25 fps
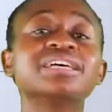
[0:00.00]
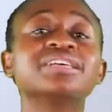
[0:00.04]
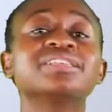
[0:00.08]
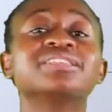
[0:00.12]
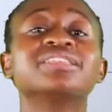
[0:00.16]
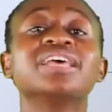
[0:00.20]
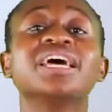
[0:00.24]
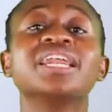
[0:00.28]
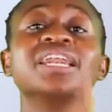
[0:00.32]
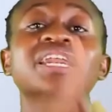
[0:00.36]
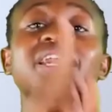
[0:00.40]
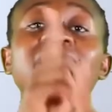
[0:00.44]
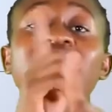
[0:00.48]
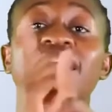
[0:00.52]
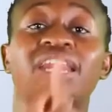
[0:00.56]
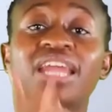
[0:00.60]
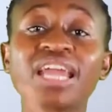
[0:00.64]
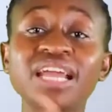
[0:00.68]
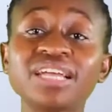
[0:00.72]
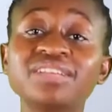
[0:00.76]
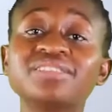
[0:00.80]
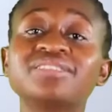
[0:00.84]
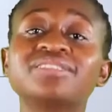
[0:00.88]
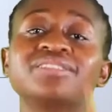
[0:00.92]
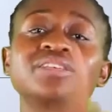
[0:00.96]
The
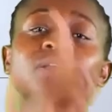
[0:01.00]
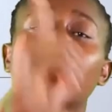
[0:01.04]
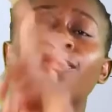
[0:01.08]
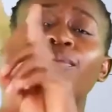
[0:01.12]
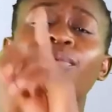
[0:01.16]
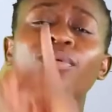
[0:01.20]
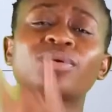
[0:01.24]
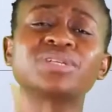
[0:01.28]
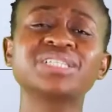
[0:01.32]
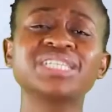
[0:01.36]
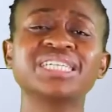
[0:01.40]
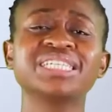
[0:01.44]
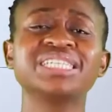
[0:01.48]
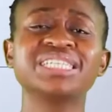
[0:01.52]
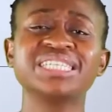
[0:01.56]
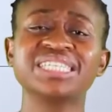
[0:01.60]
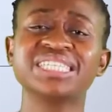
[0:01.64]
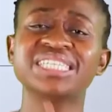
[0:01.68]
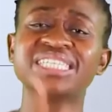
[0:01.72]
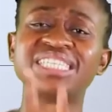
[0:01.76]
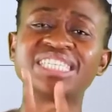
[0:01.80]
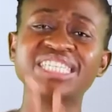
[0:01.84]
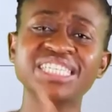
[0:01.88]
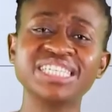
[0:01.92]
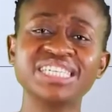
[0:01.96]
next important
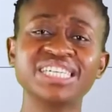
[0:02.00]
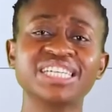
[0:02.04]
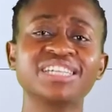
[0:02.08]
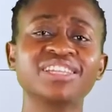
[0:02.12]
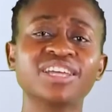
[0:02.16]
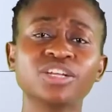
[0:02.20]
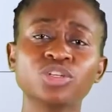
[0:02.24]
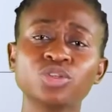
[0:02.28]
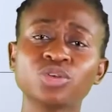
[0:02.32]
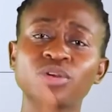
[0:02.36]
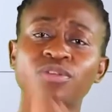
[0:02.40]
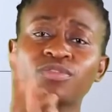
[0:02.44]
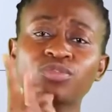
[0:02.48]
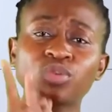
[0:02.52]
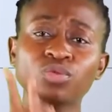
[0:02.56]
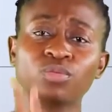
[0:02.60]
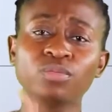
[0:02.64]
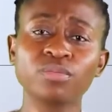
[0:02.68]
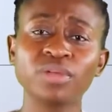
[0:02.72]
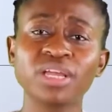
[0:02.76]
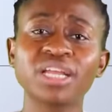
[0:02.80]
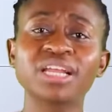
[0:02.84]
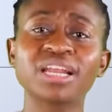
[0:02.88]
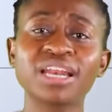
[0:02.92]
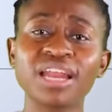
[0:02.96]
decision that you have to
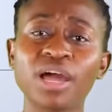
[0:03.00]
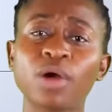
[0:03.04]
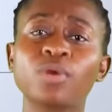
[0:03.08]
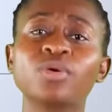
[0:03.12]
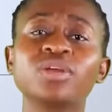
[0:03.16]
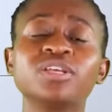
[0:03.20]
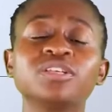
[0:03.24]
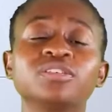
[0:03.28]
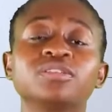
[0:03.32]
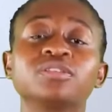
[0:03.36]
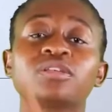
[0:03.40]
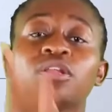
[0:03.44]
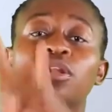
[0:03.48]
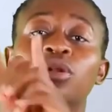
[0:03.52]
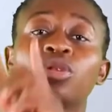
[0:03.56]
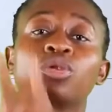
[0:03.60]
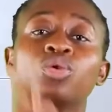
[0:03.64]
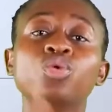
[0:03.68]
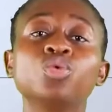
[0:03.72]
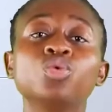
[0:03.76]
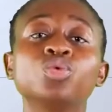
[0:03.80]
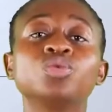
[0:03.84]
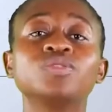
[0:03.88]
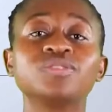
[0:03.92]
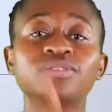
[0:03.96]
make now is
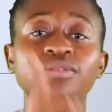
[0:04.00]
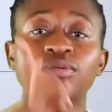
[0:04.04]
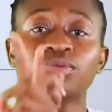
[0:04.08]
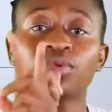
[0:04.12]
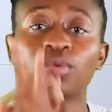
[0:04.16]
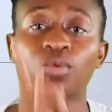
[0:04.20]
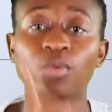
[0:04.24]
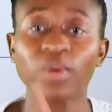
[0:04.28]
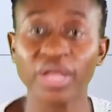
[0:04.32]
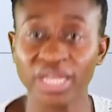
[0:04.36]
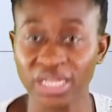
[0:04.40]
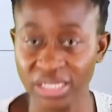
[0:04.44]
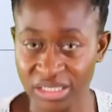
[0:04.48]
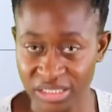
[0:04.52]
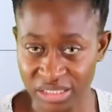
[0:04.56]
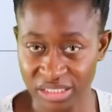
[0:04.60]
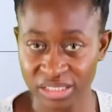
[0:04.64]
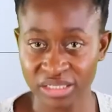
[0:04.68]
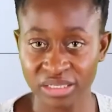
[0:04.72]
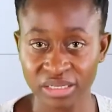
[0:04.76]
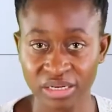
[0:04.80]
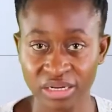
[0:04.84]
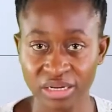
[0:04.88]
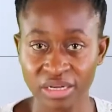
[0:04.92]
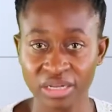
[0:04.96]
lose
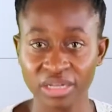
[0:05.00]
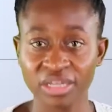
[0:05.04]
weight.